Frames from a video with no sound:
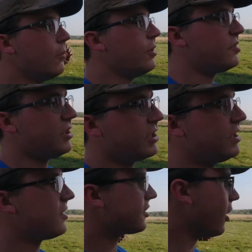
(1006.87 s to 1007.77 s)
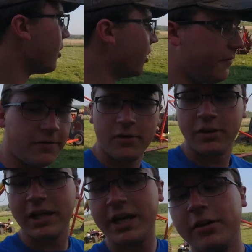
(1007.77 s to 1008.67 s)
we just need to discard of
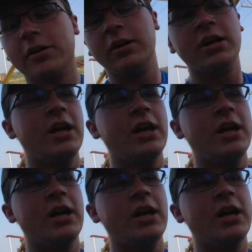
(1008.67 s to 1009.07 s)
later.